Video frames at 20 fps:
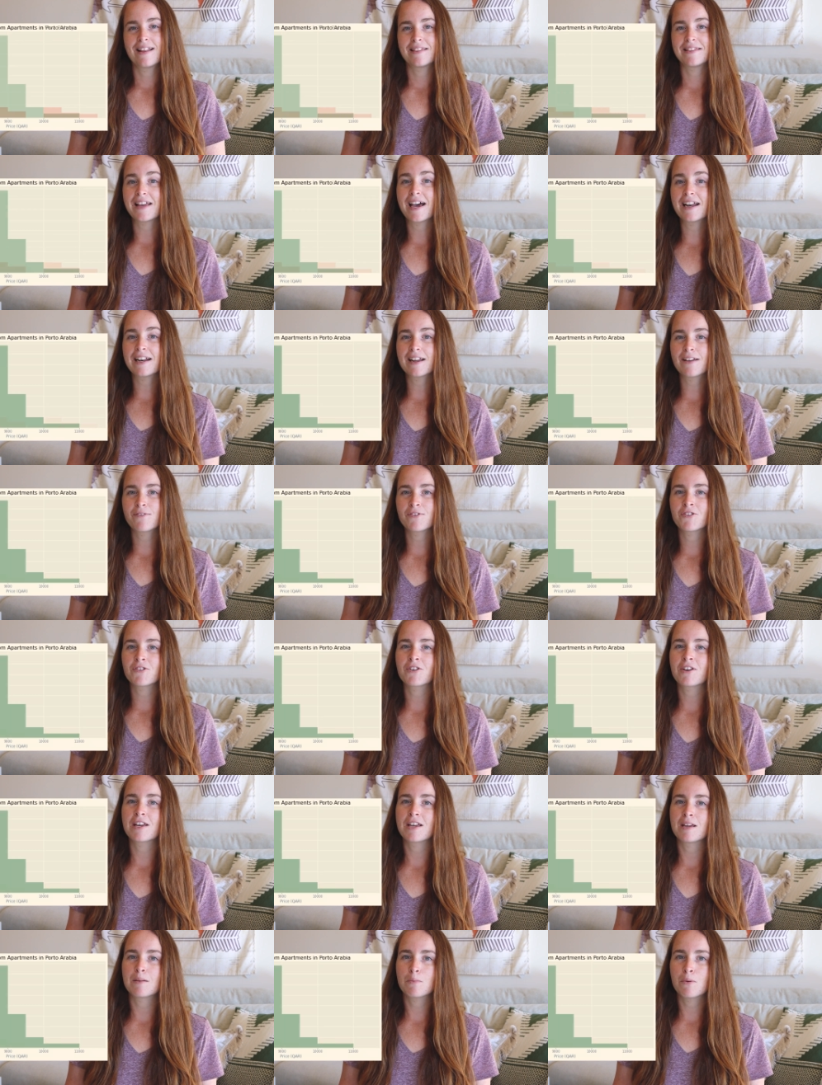Then if you're
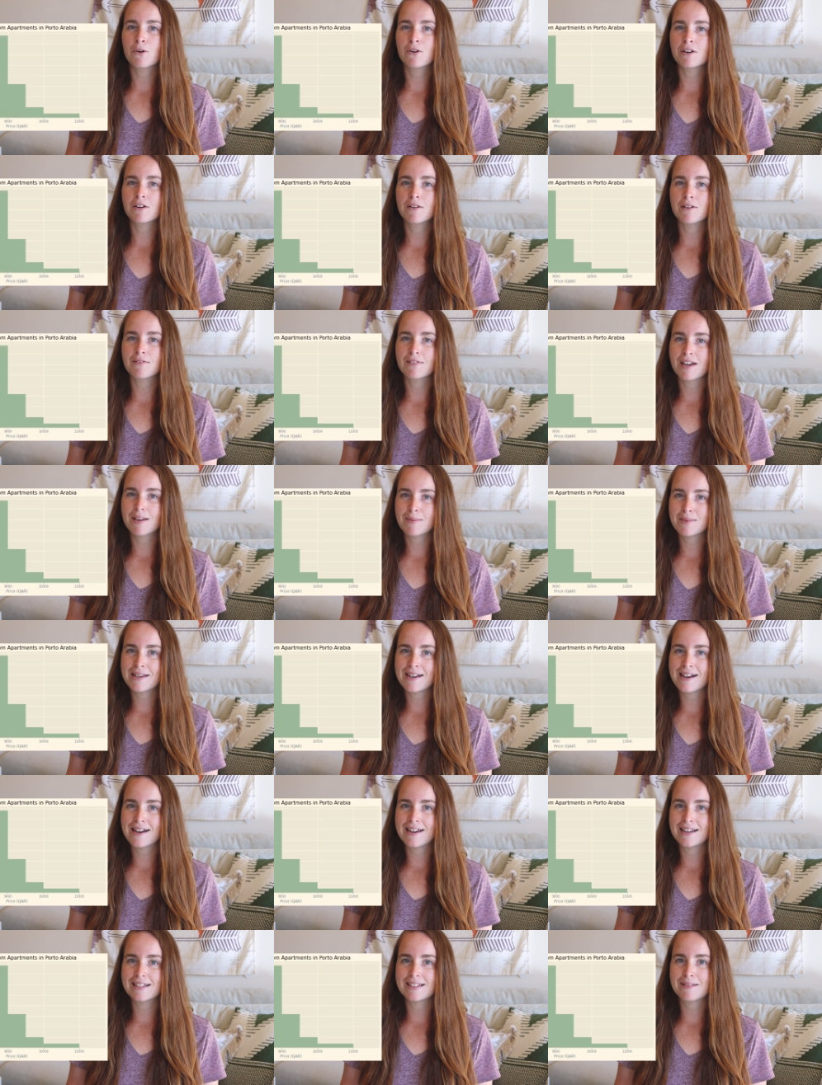looking in Puerto
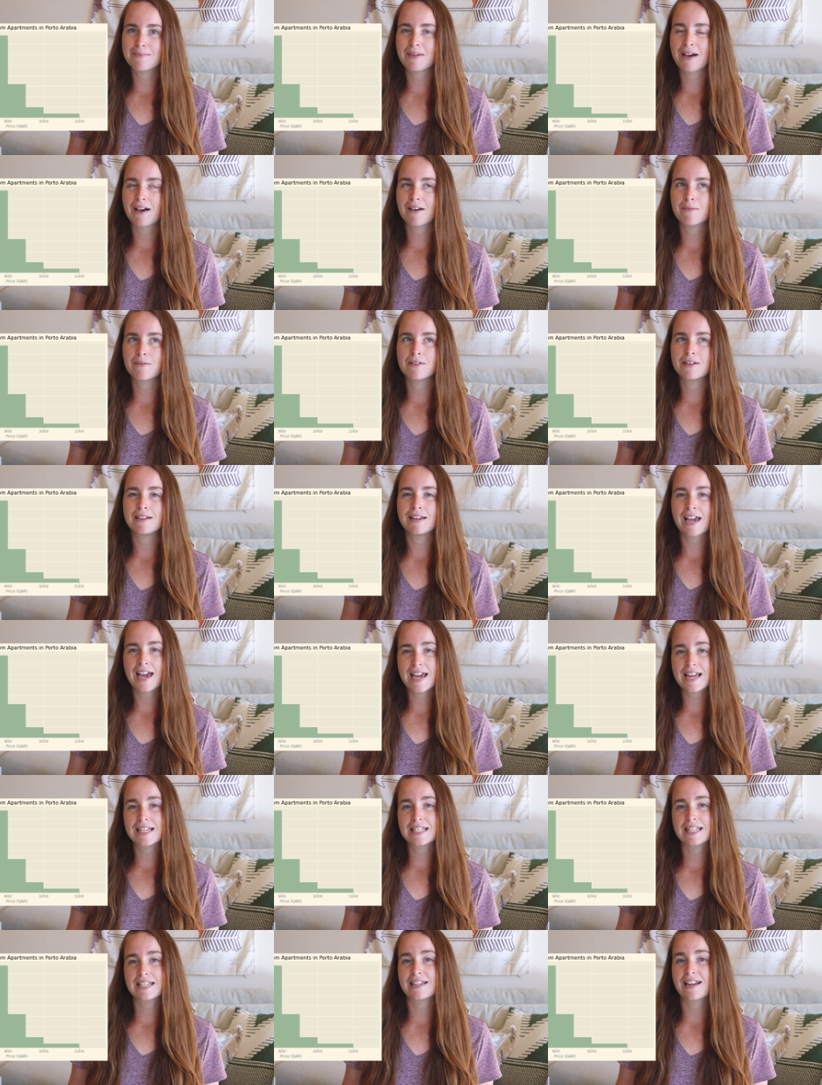Arabia, it's about
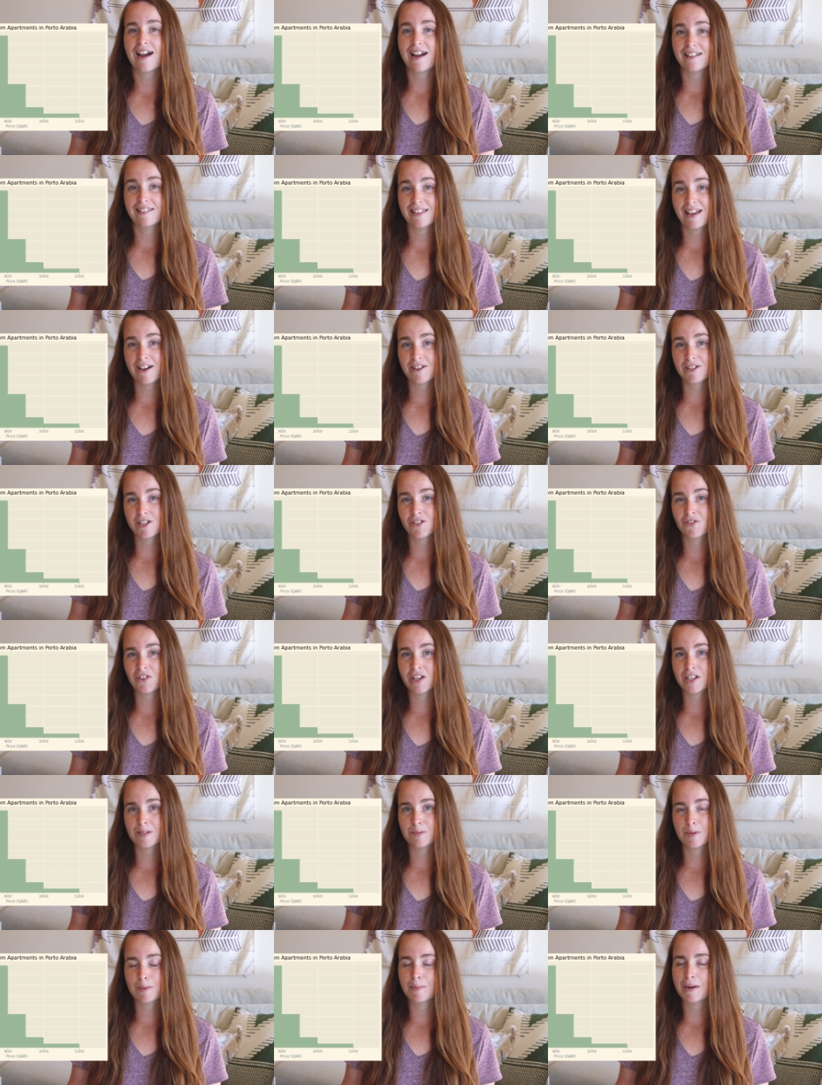8,000 to 9,000
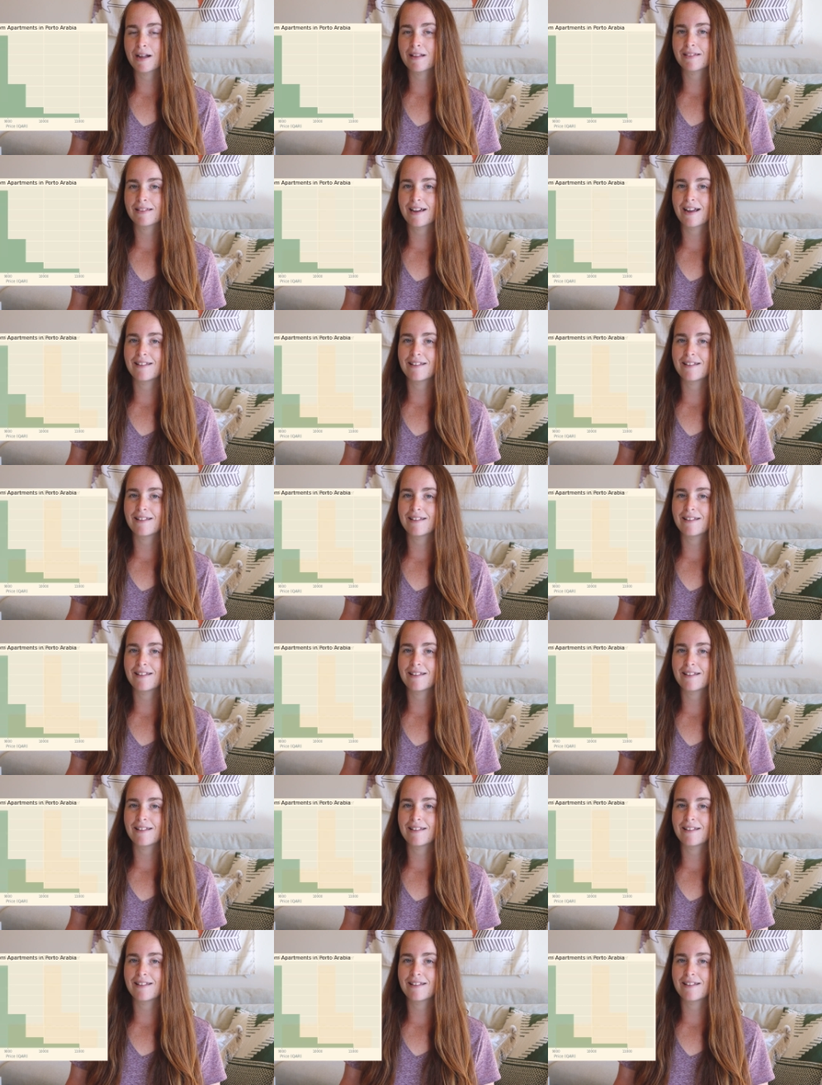reals per month.